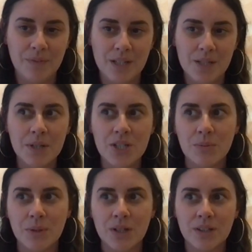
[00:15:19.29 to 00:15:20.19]
especially
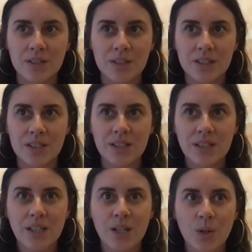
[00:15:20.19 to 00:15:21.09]
because
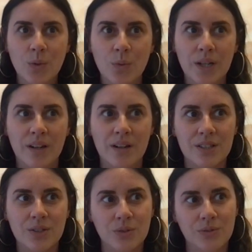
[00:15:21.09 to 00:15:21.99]
we are
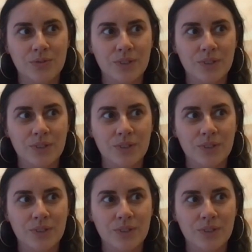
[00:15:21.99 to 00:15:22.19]
sort of